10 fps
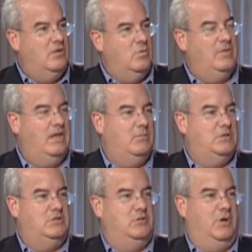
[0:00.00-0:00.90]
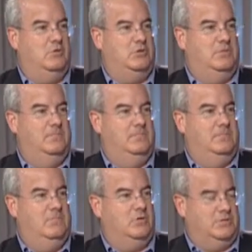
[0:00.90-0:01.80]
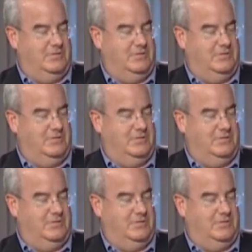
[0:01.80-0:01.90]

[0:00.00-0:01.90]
with the images you poach, post.